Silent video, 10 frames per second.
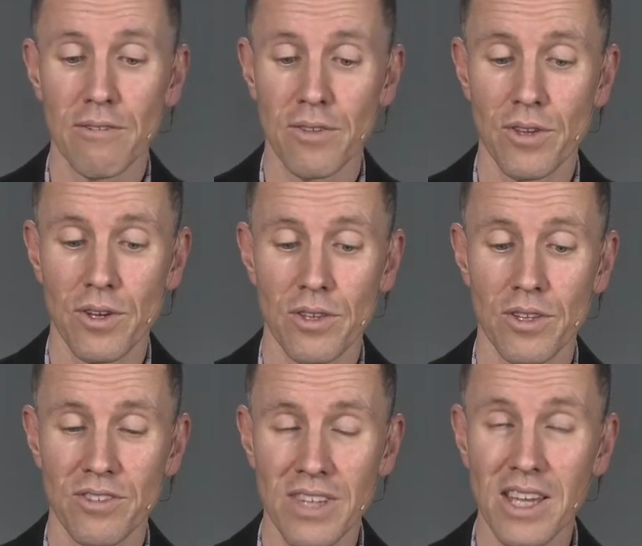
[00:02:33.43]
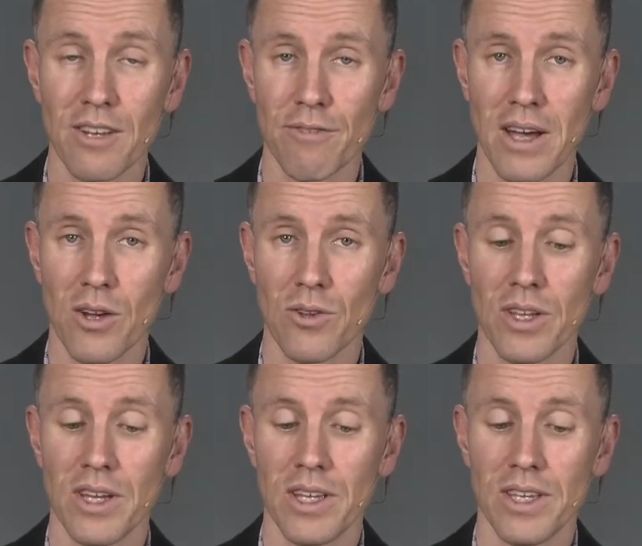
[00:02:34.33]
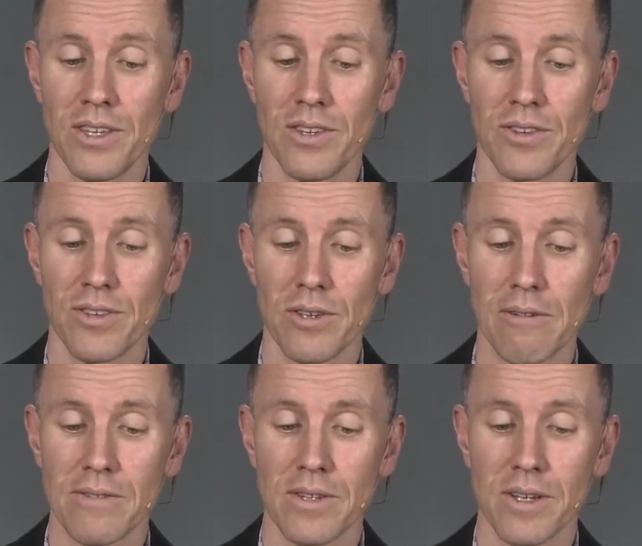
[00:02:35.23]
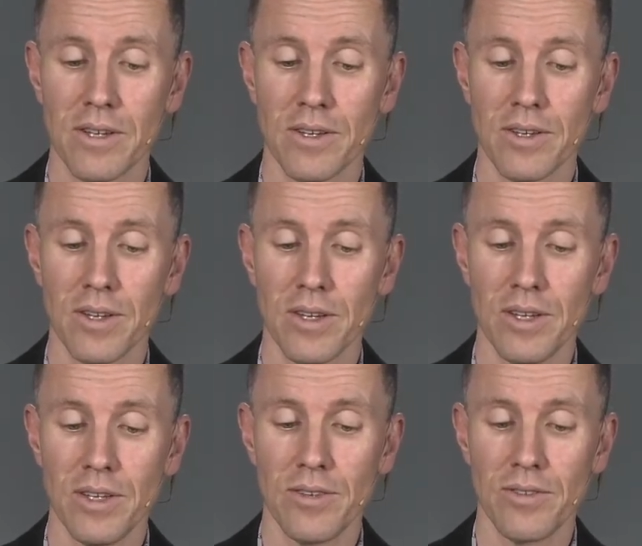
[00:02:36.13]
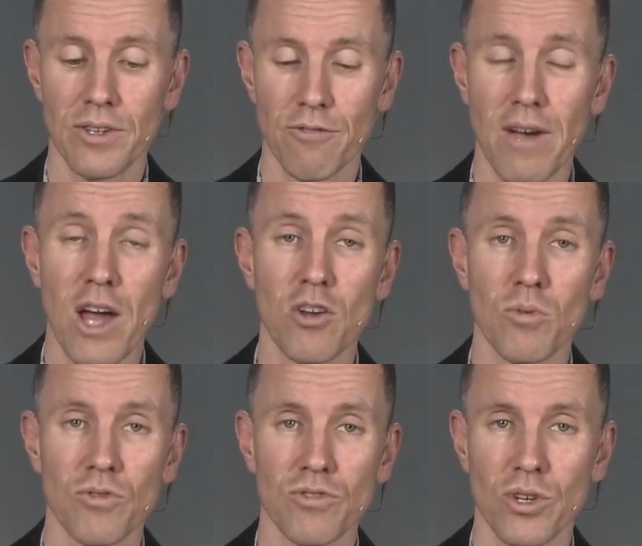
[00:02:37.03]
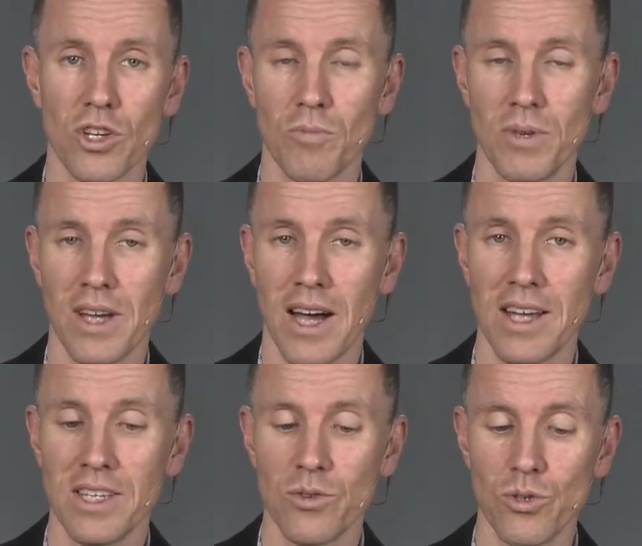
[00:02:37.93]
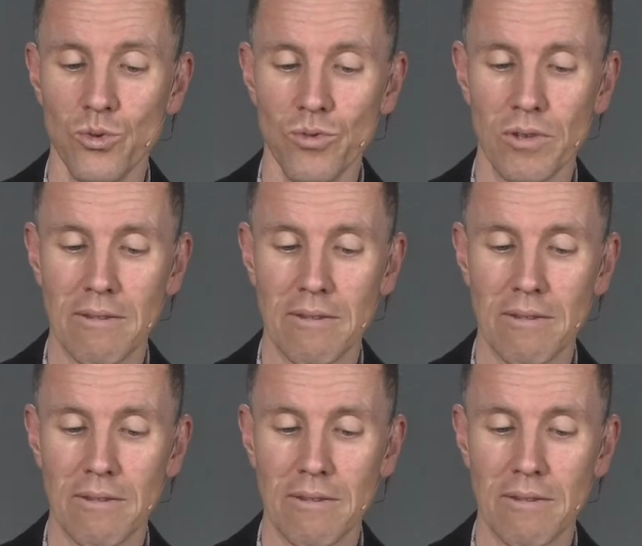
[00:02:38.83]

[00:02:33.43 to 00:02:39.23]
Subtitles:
the second vowel is a variable, so it can be a, I, or u,